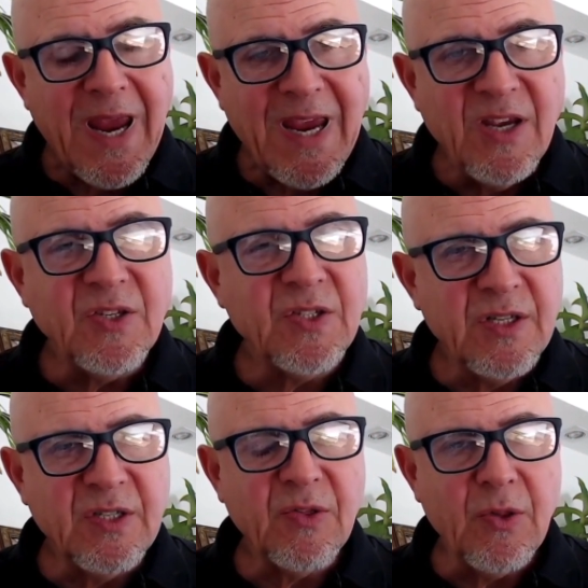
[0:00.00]
Is
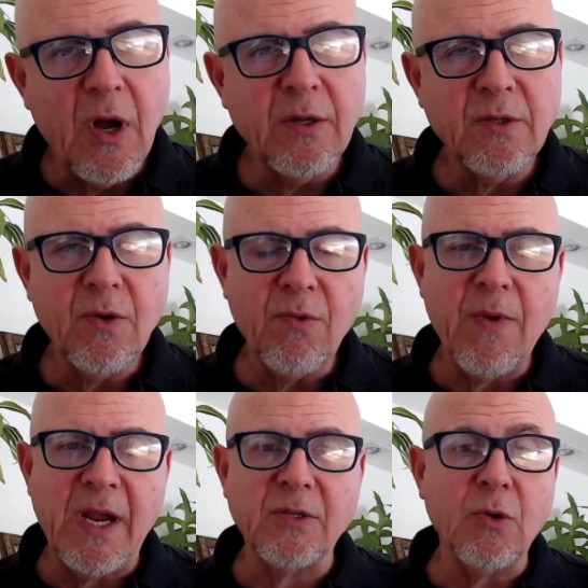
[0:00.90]
this thought
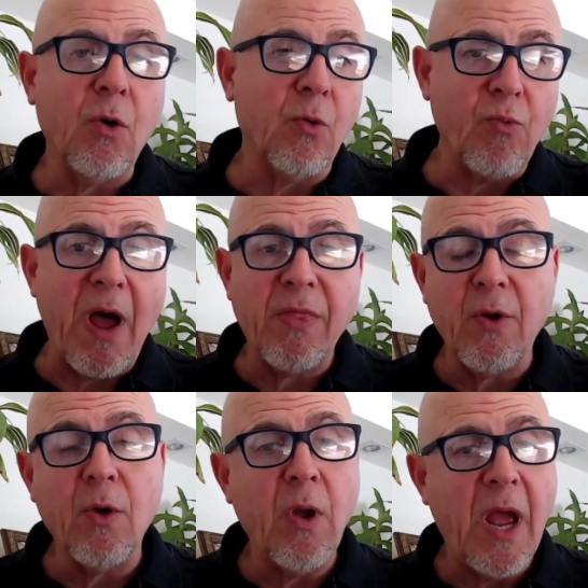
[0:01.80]
correct? Or
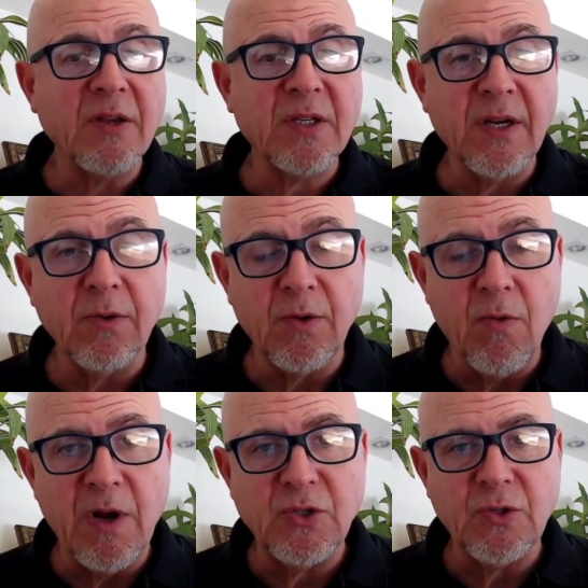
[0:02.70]
rather, asking the
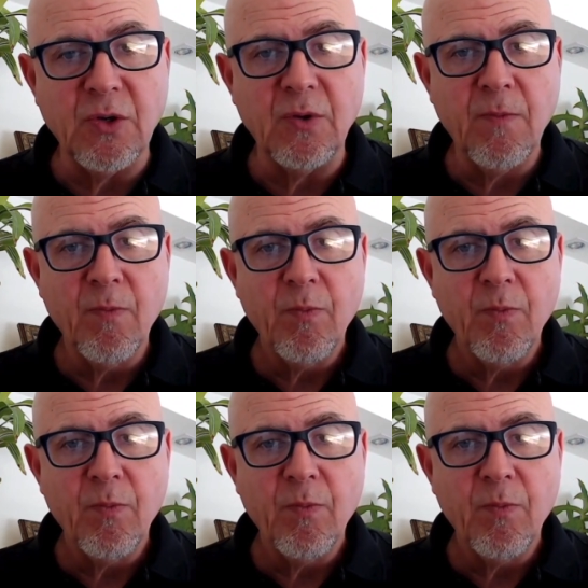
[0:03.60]
question,